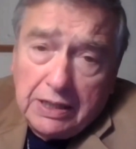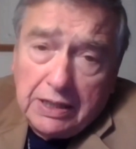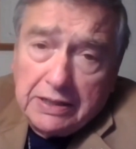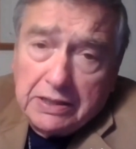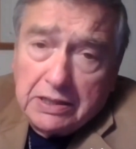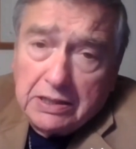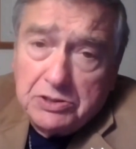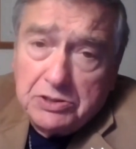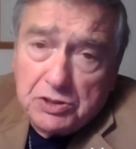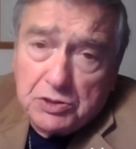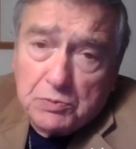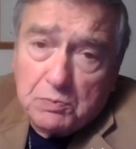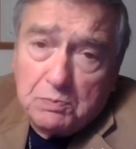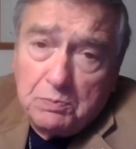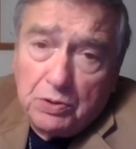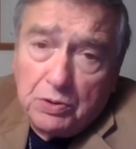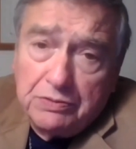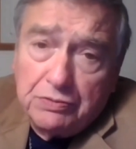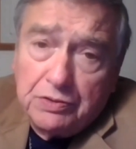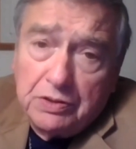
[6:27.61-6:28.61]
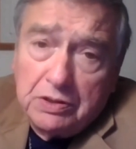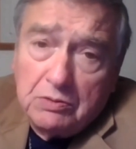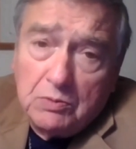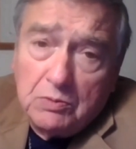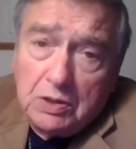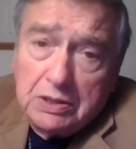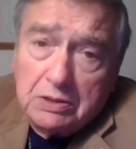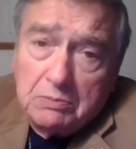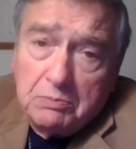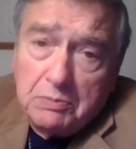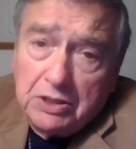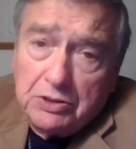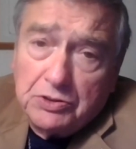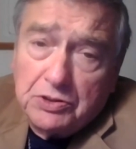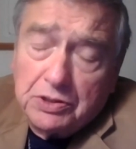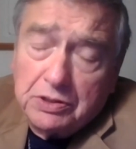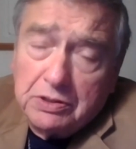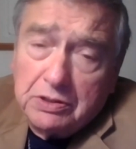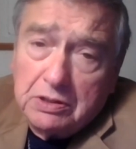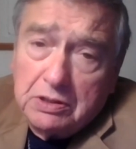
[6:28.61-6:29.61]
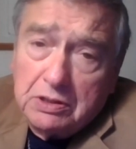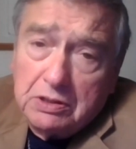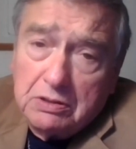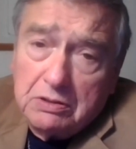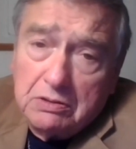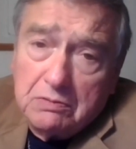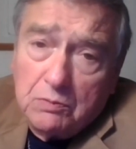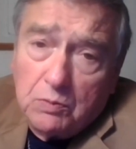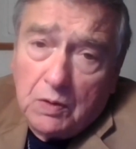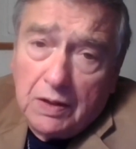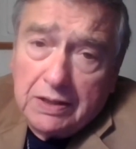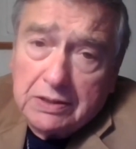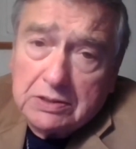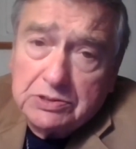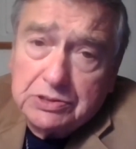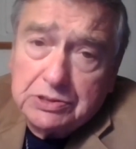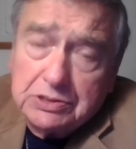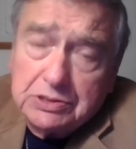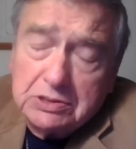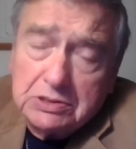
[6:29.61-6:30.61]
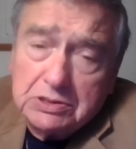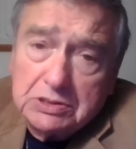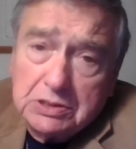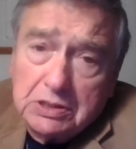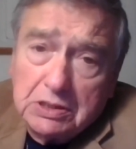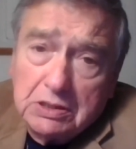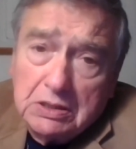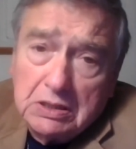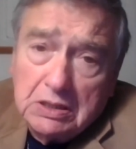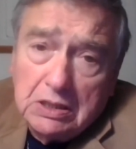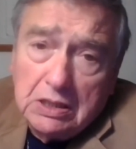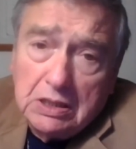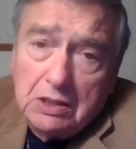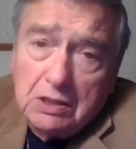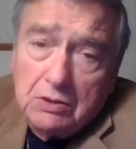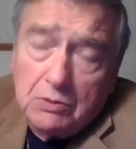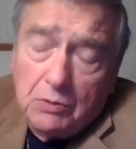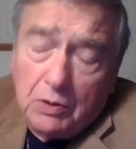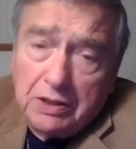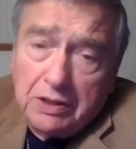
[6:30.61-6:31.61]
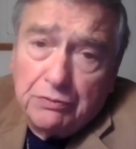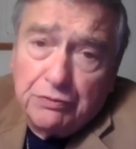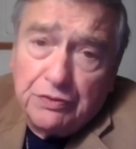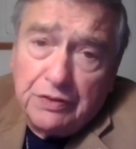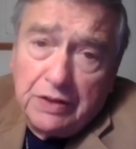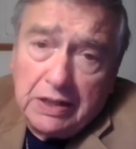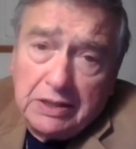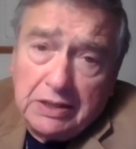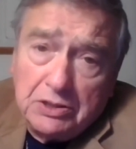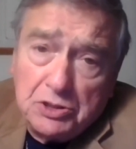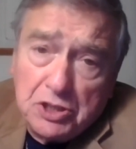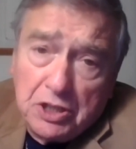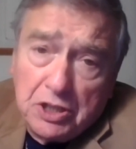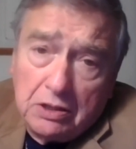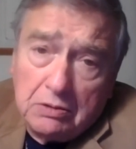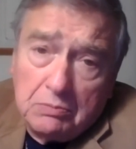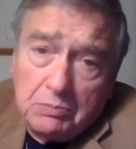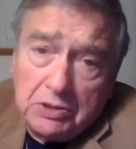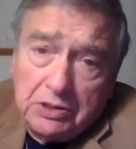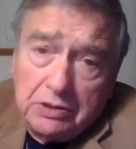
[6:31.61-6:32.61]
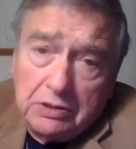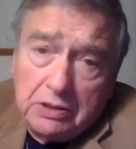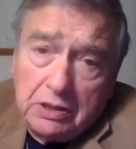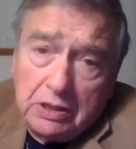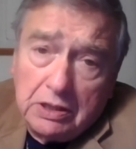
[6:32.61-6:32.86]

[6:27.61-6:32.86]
And I just briefly want to mention that Rex is quite a fine gentleman.